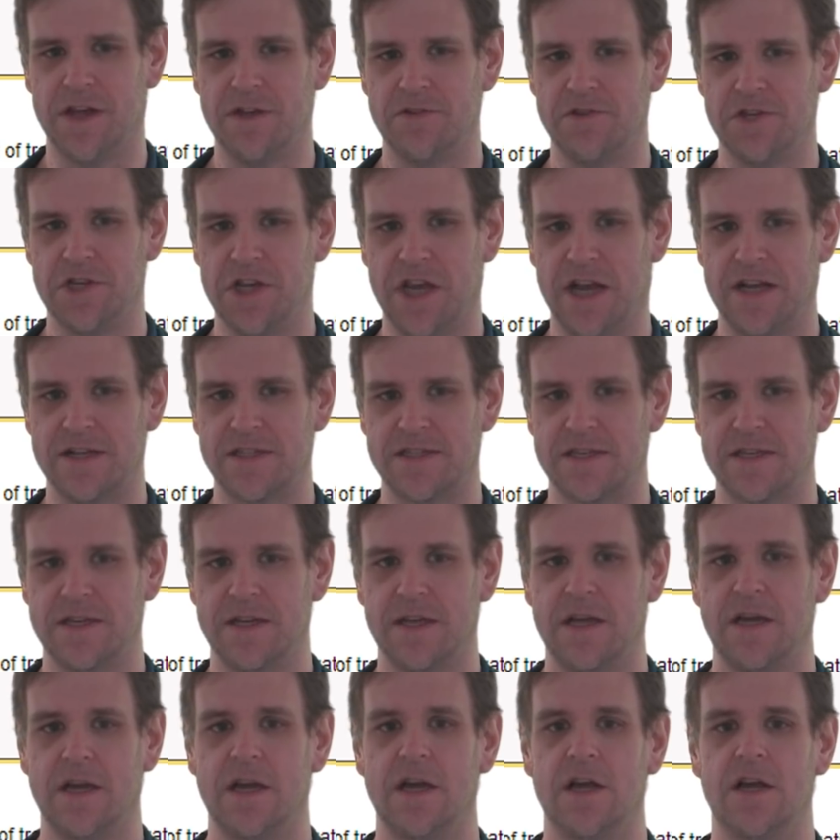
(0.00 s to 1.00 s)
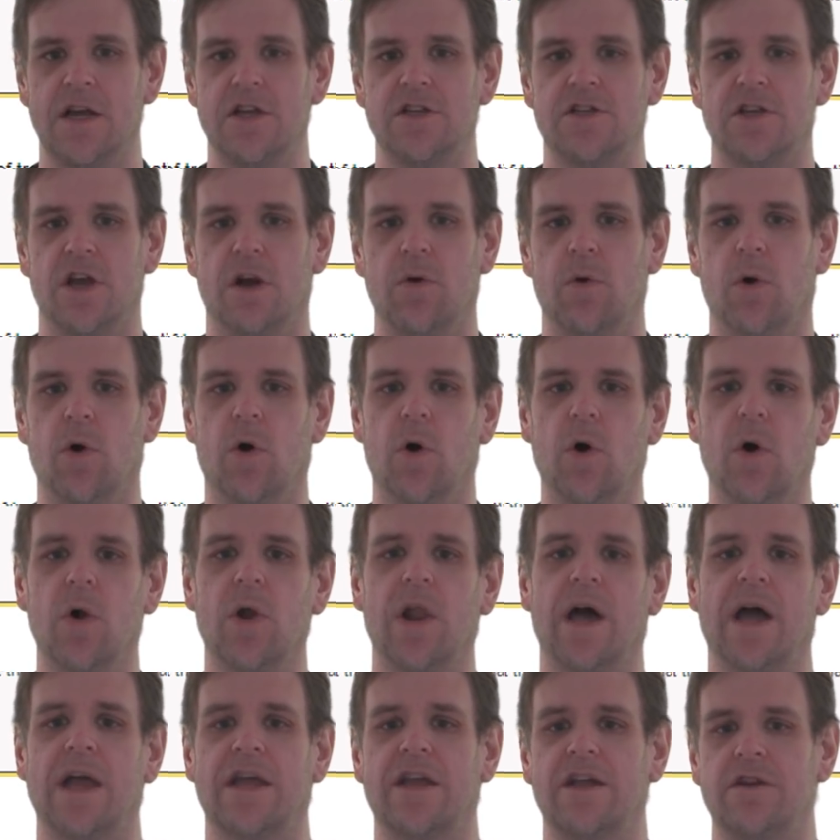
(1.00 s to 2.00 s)
those yet. So
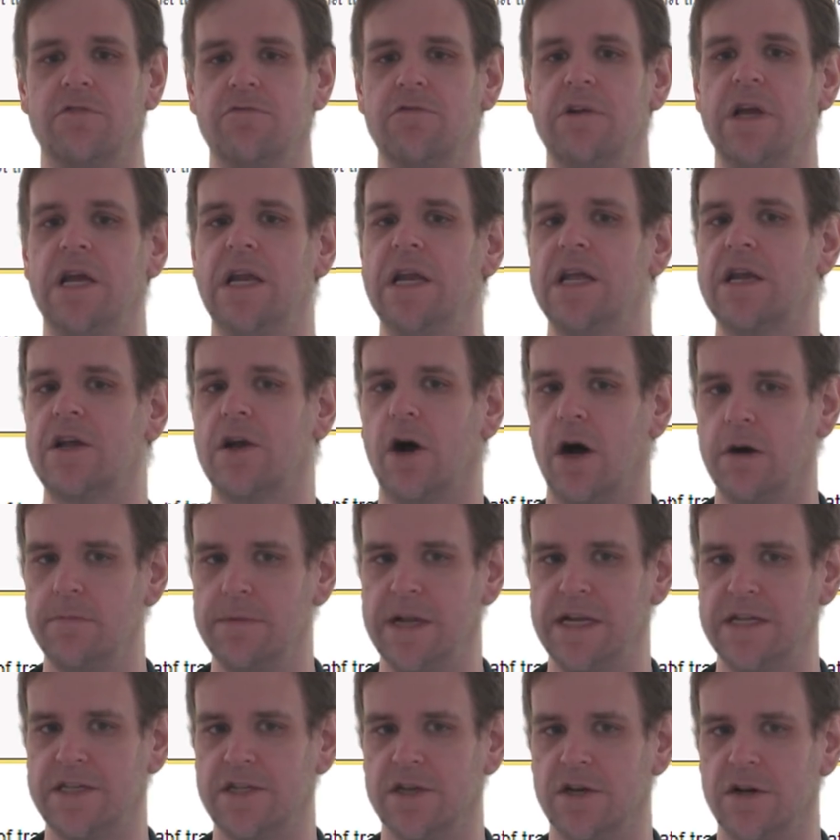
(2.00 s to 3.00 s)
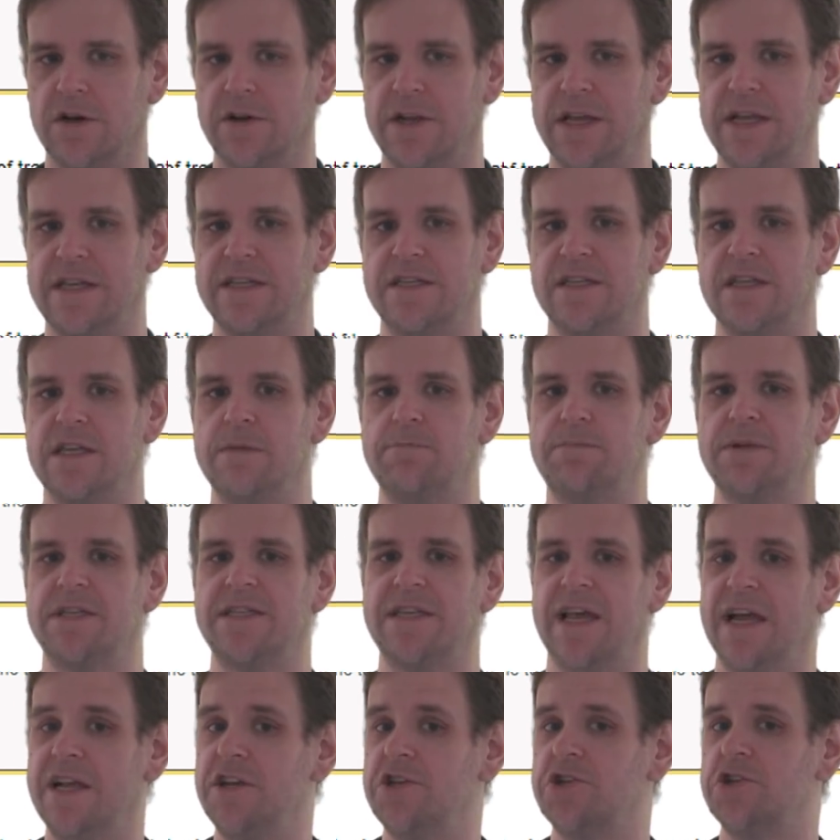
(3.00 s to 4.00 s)
all I can really comment on is the
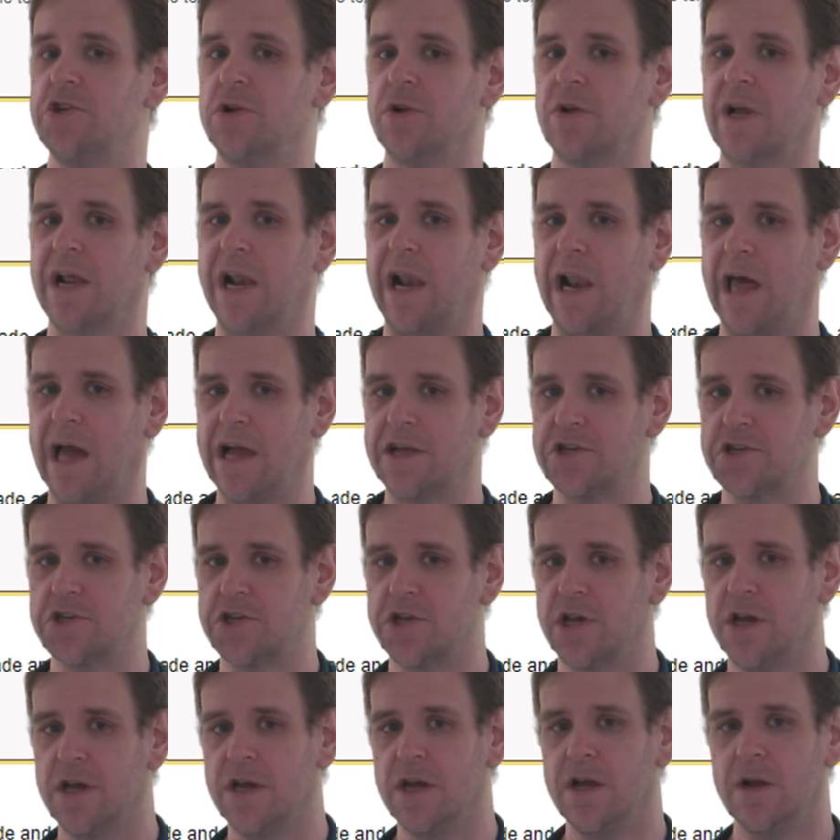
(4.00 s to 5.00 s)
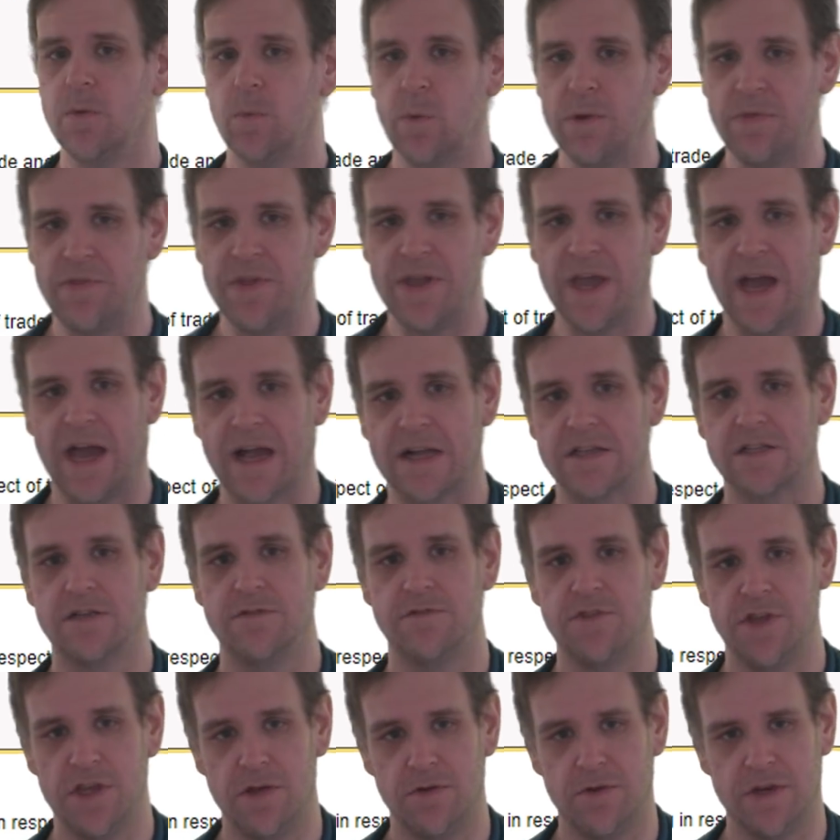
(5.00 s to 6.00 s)
potential clash with the Act
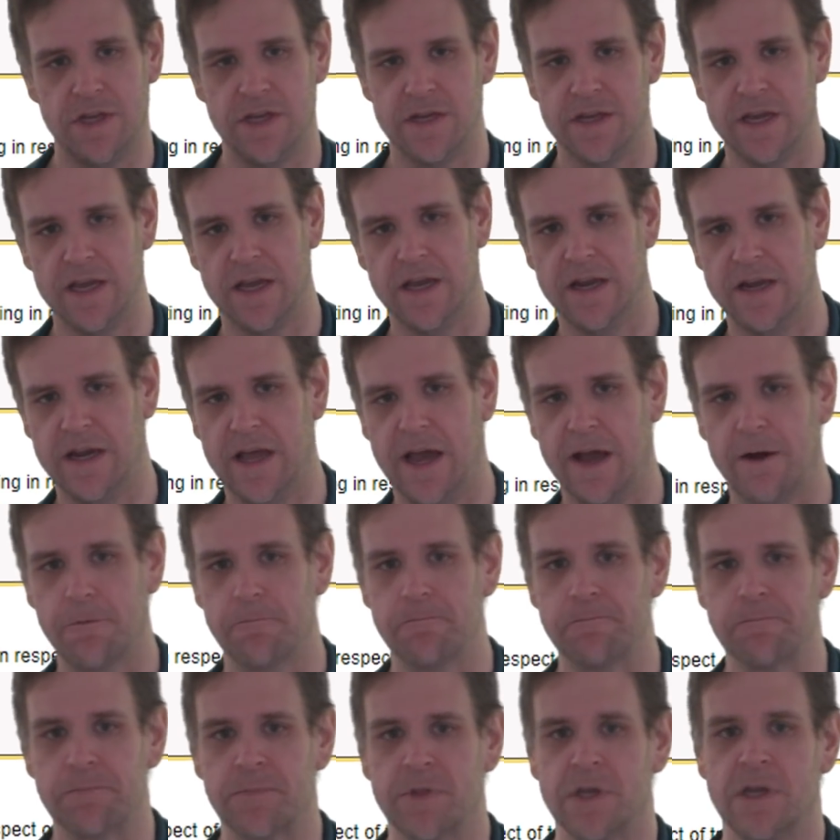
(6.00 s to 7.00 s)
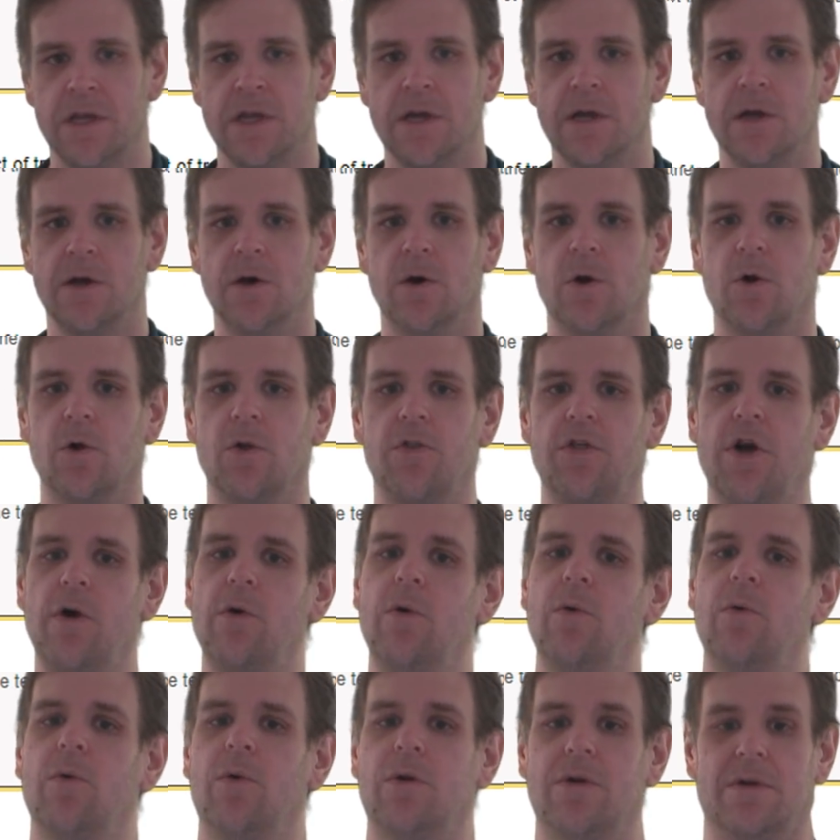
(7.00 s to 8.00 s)
of Union here. Now,
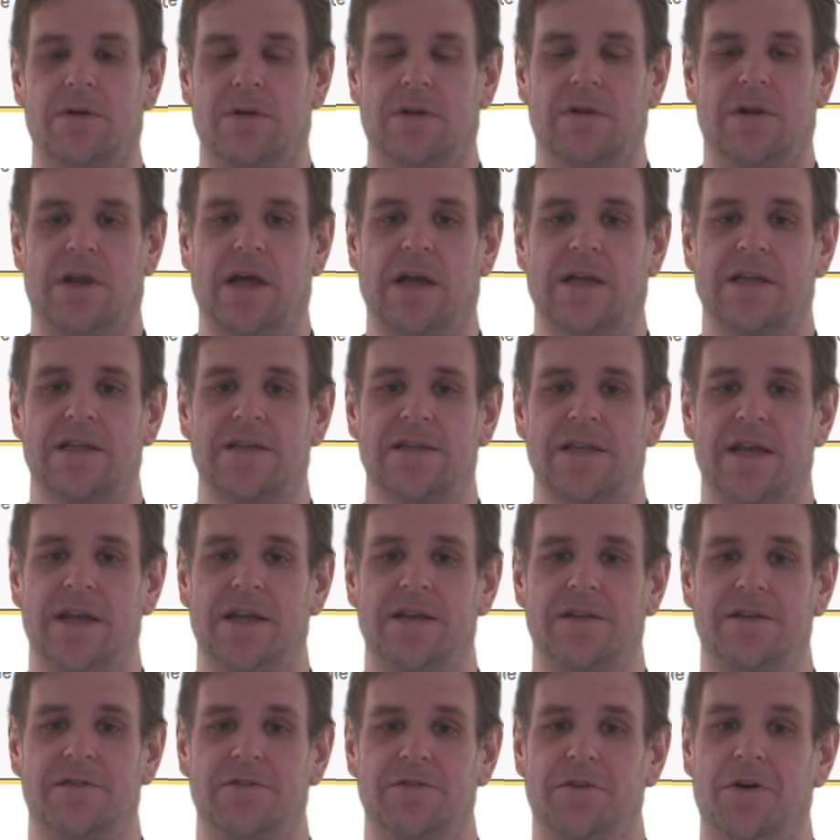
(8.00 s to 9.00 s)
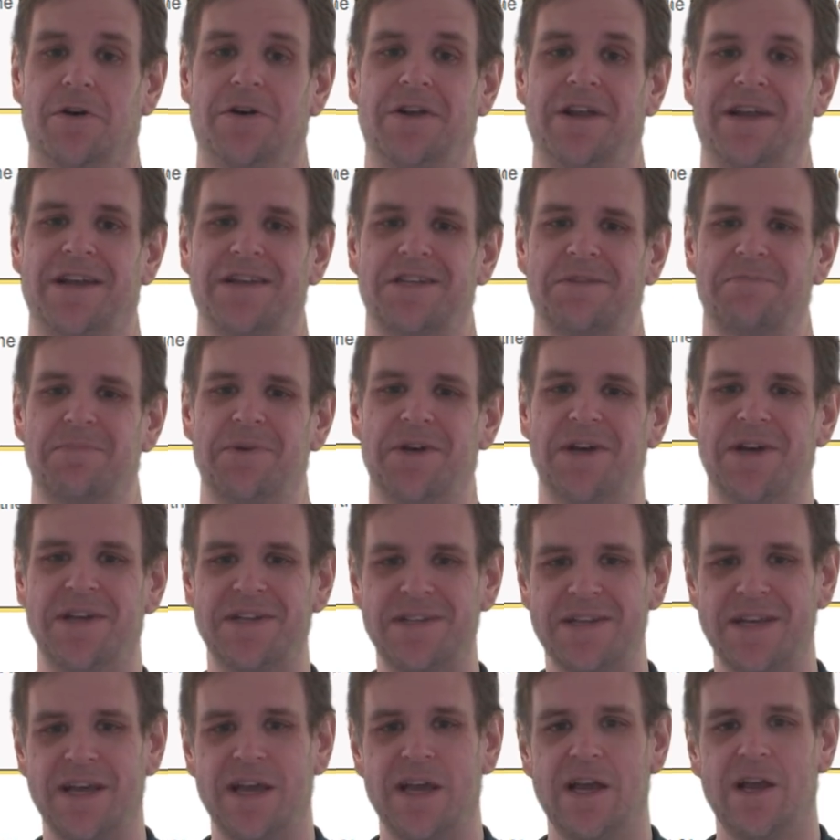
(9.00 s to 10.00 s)
although, like I said, not an
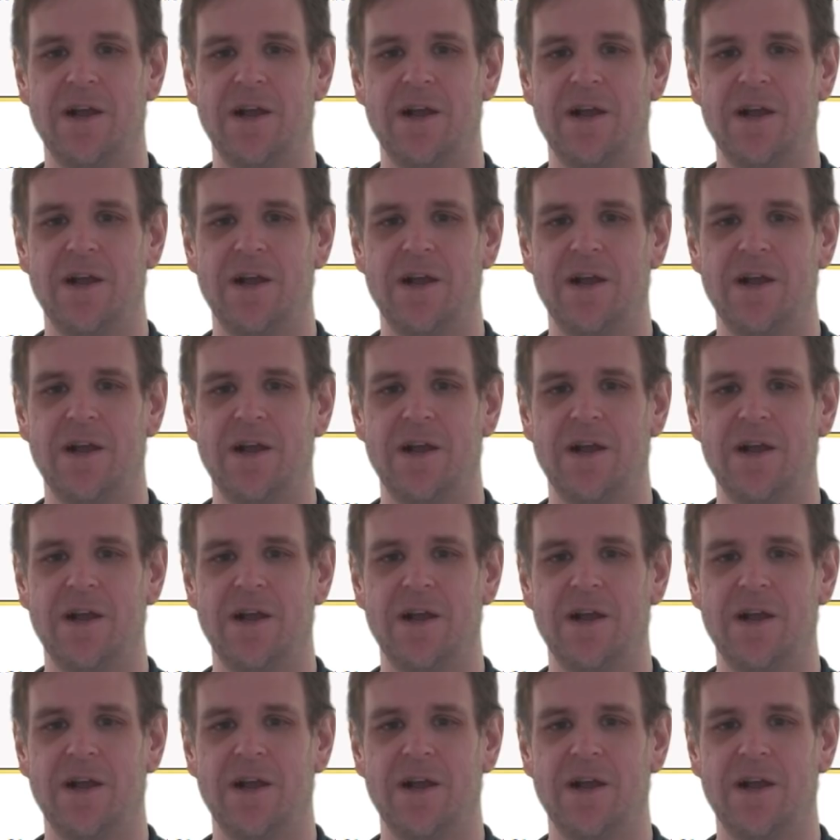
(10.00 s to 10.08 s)
expert,